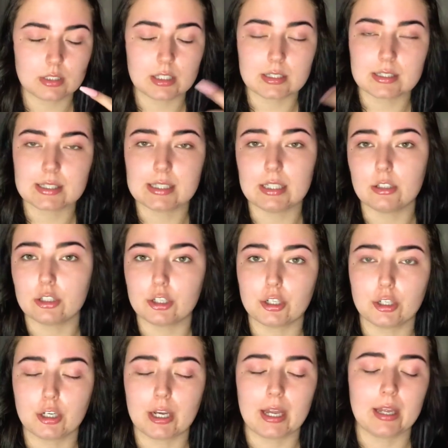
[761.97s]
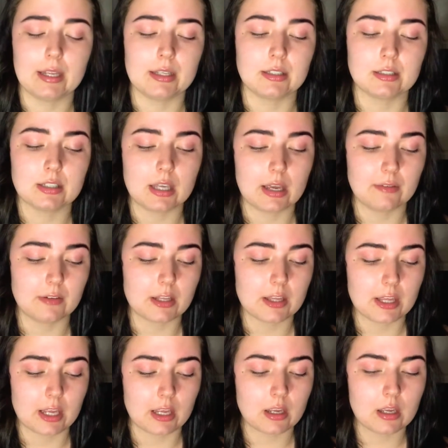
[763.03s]
concealer and
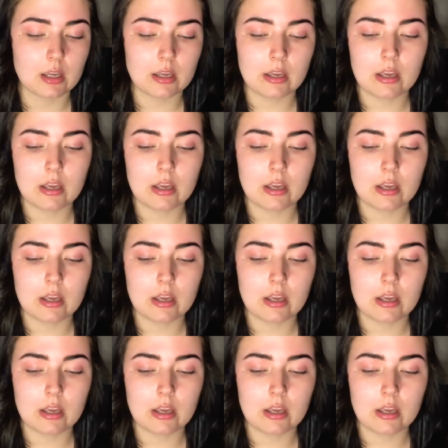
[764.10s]
everything.